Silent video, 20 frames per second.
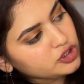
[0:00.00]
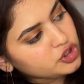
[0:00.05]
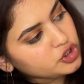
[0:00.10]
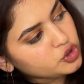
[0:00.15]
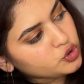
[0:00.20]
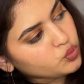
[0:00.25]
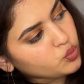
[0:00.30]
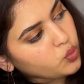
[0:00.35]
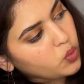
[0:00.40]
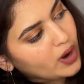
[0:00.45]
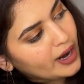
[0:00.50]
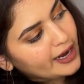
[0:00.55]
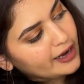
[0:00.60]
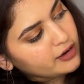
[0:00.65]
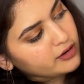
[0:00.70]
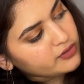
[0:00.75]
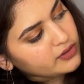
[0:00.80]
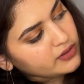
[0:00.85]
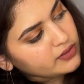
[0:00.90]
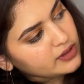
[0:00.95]
just
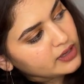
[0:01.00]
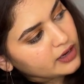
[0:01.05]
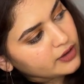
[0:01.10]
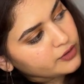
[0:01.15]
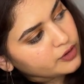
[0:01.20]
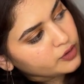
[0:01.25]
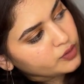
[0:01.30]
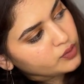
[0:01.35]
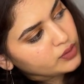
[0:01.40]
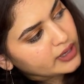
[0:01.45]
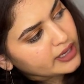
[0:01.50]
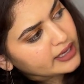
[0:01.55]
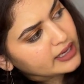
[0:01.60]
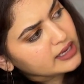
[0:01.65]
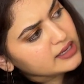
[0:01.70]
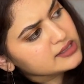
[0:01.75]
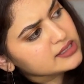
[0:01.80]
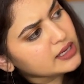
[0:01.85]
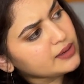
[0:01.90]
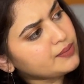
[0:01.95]
wider than the other two
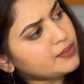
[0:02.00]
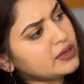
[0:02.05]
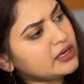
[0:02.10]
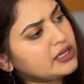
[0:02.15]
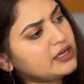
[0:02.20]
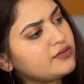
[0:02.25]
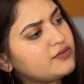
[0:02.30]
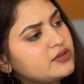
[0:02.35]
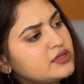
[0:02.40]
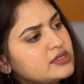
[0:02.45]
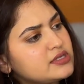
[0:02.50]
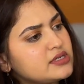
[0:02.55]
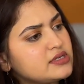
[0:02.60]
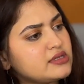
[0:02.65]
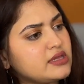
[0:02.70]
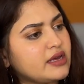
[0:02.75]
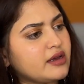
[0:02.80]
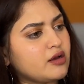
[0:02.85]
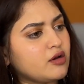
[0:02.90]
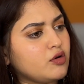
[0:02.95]
leggings. I believe this is
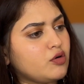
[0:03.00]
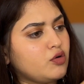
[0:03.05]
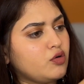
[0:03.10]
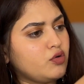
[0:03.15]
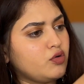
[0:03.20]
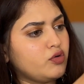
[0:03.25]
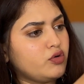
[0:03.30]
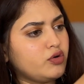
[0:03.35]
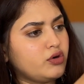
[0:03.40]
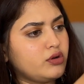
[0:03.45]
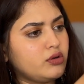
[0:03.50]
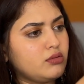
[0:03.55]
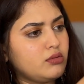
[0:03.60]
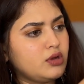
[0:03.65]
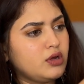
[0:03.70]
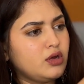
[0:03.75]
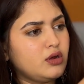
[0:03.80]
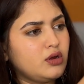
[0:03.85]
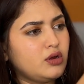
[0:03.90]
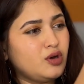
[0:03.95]
like a good
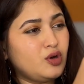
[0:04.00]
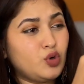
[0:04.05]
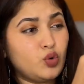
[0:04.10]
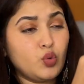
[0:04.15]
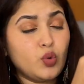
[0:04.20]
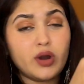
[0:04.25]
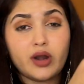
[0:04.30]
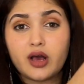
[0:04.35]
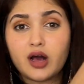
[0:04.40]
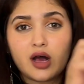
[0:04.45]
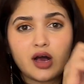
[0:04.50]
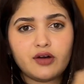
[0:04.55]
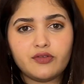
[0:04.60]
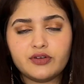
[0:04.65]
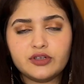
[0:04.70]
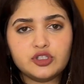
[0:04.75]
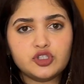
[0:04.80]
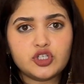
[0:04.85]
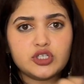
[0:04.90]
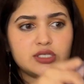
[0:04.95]
2.5
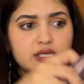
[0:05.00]
inches